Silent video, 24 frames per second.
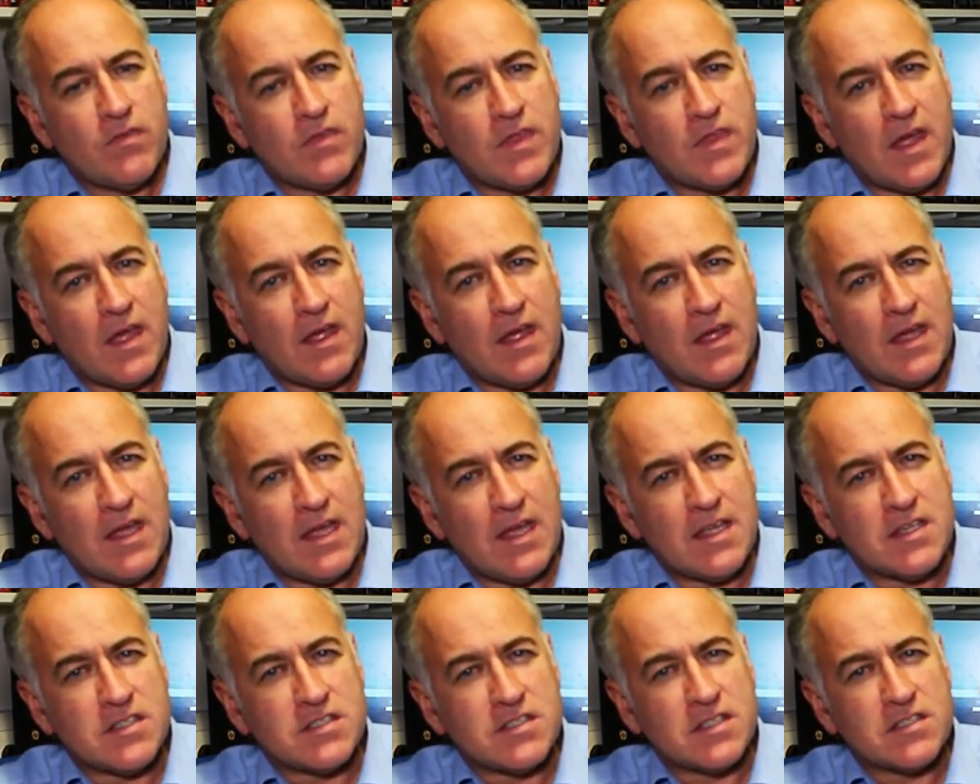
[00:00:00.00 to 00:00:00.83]
there
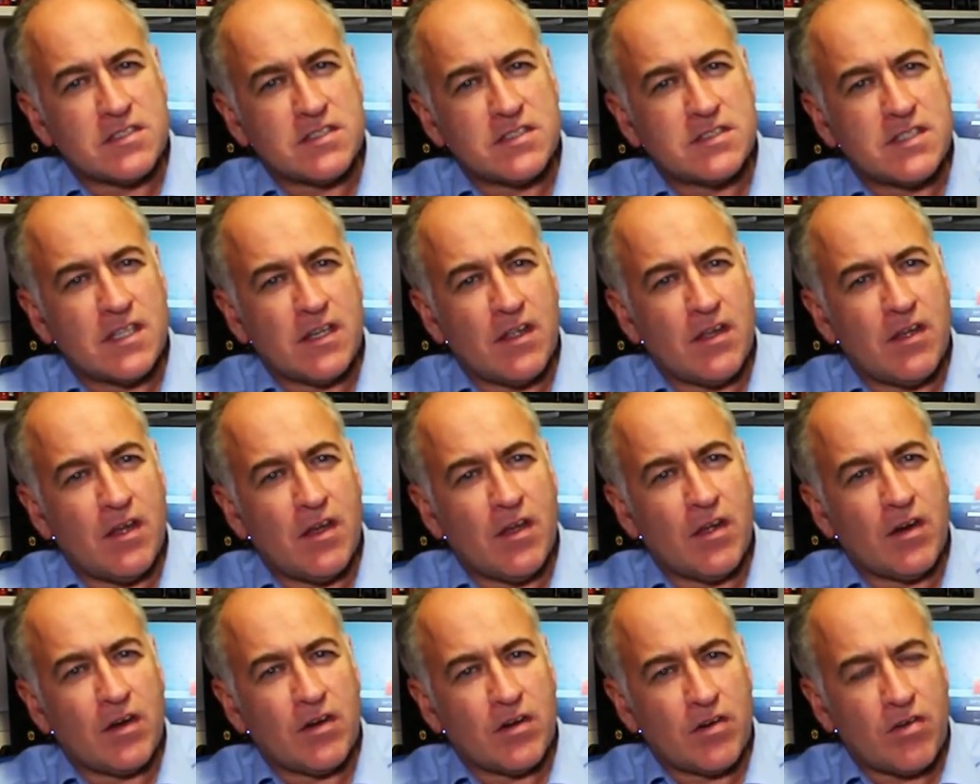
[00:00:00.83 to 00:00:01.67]
is still
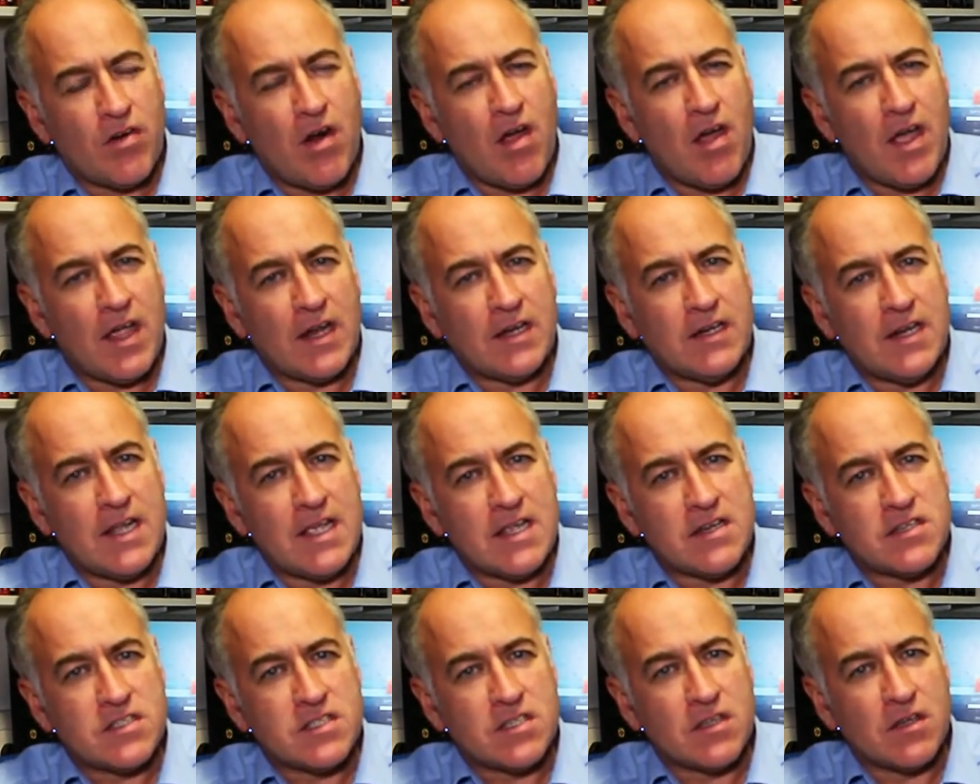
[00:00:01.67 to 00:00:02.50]
a crying
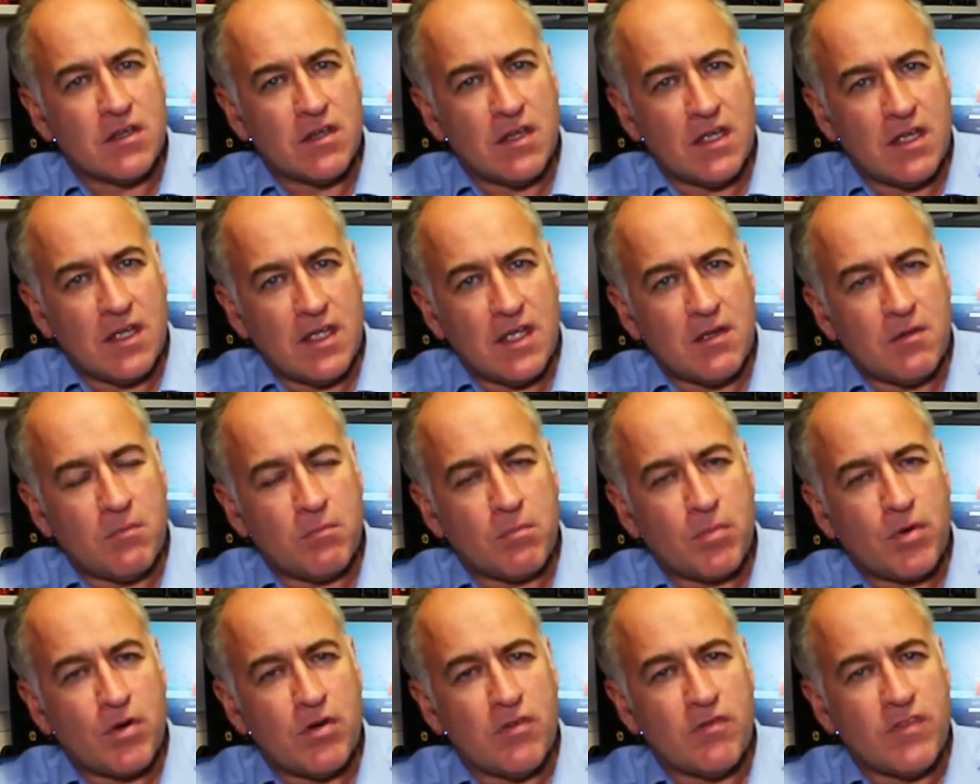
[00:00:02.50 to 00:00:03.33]
need to
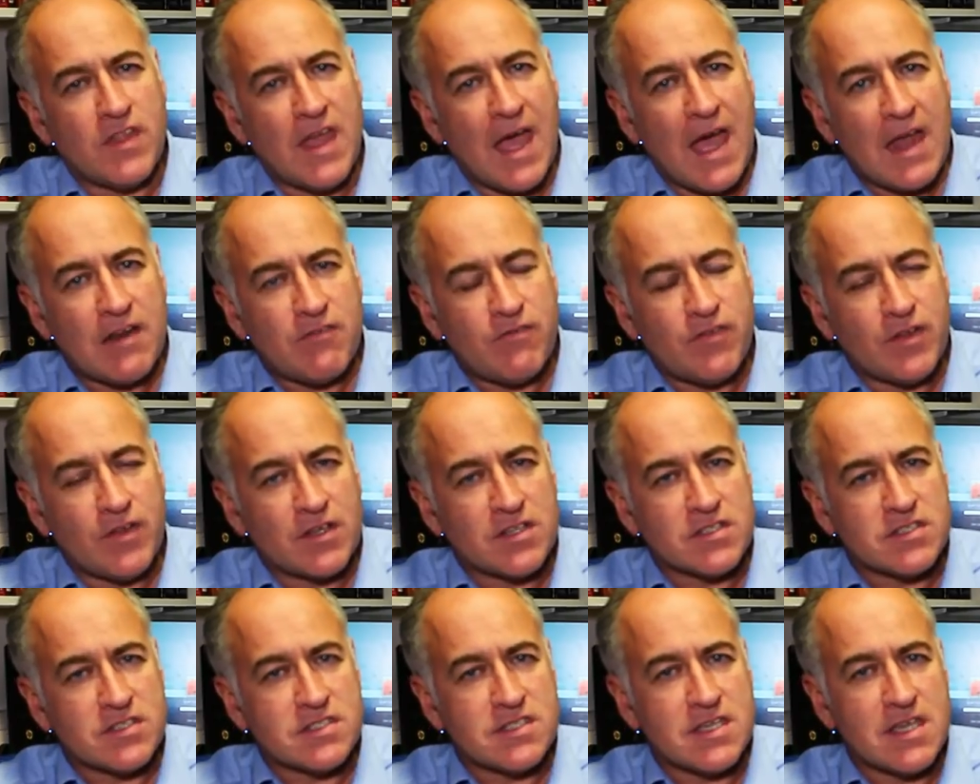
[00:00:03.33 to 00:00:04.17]
improve the
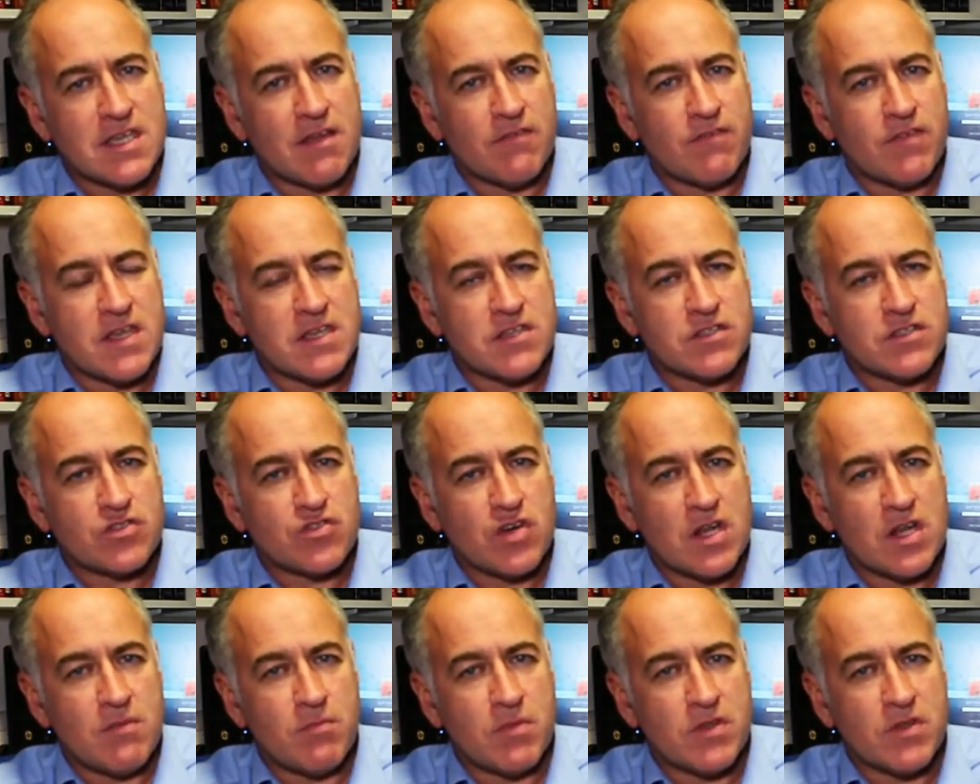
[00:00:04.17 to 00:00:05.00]
advocacy of these
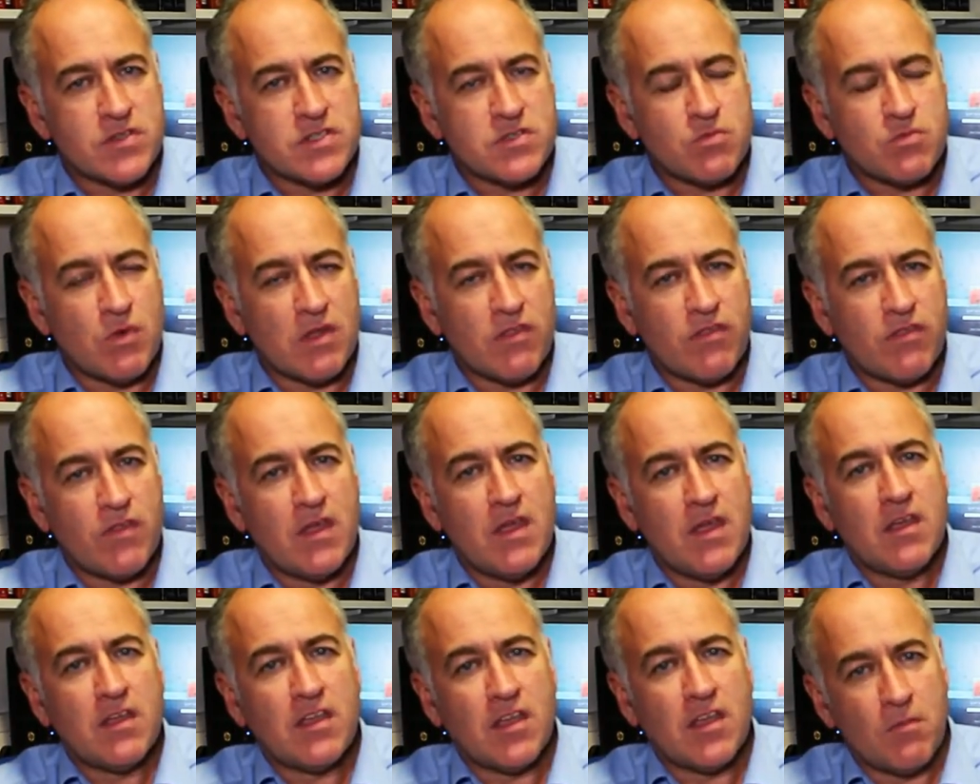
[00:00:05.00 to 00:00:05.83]
treatments with
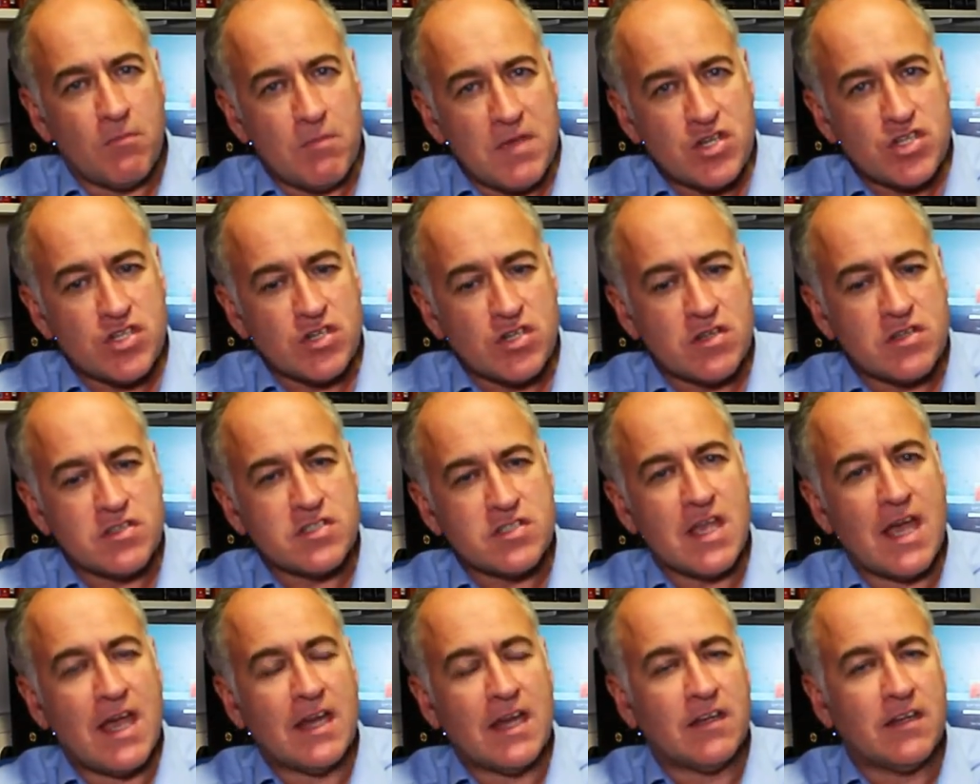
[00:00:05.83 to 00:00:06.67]

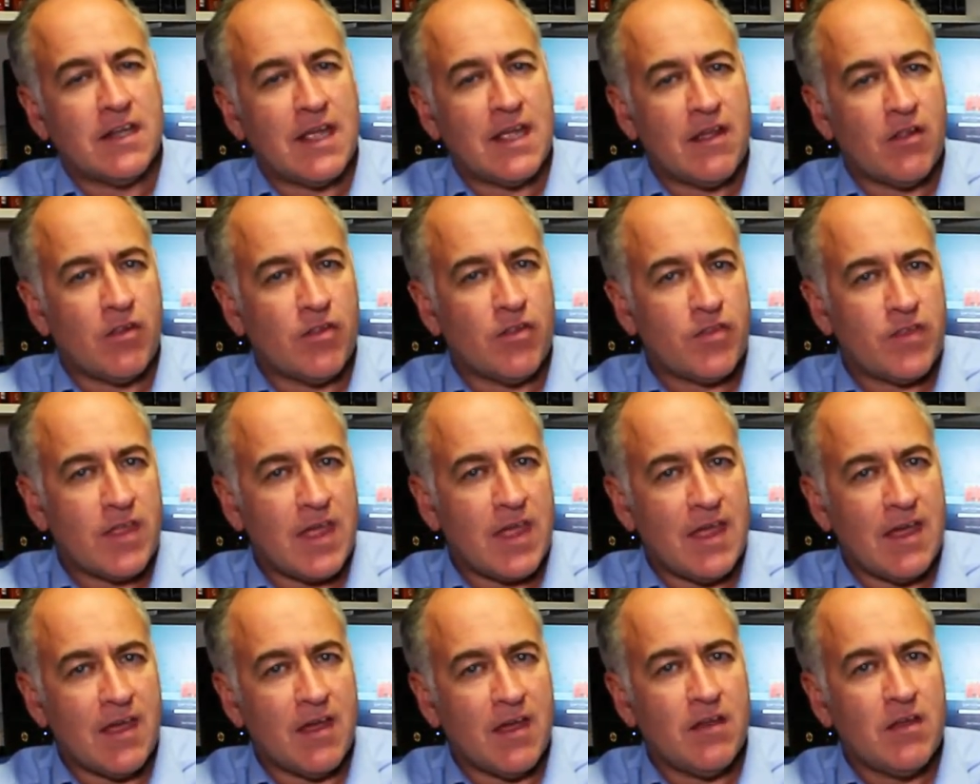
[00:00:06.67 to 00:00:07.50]
commissioners and
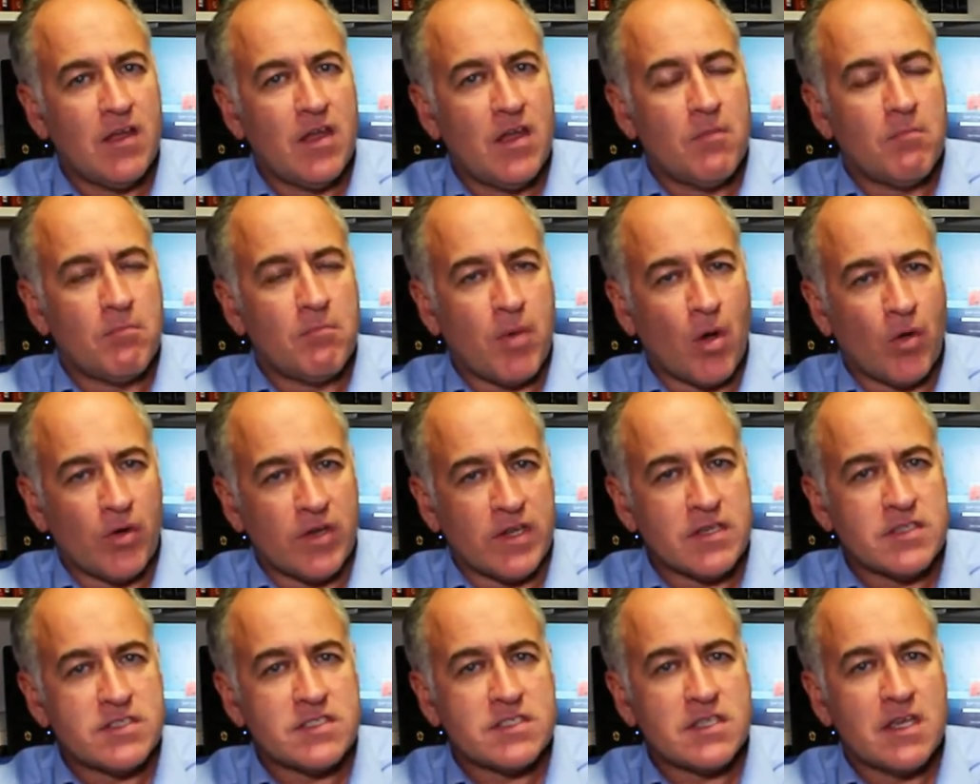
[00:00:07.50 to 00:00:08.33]
healthcare
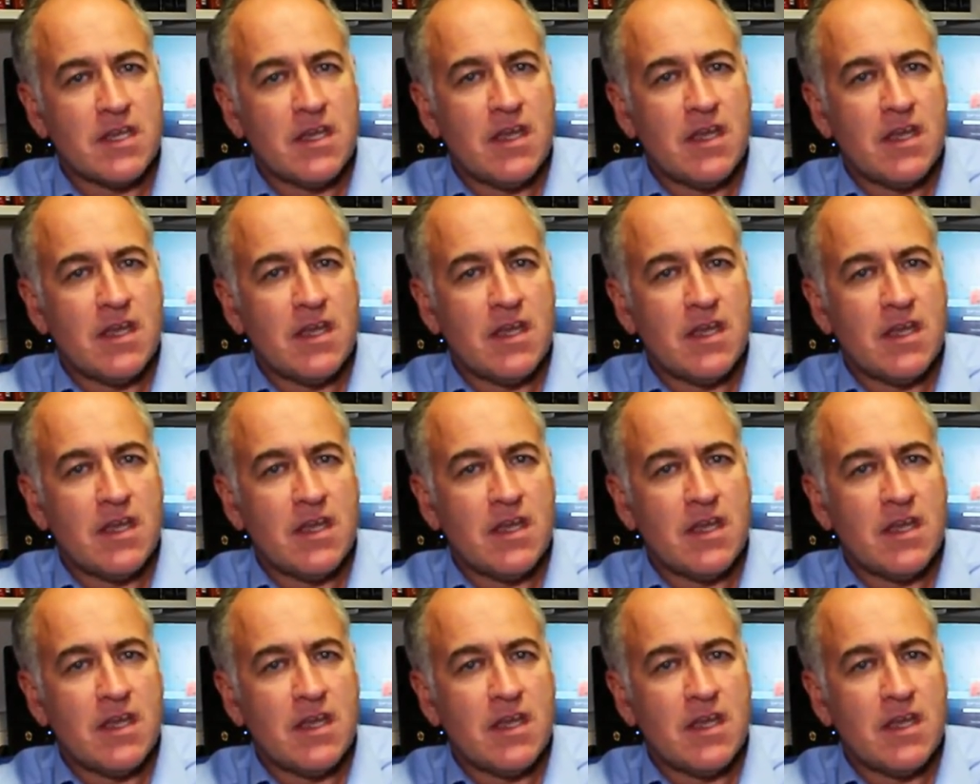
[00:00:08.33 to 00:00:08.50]
bodies,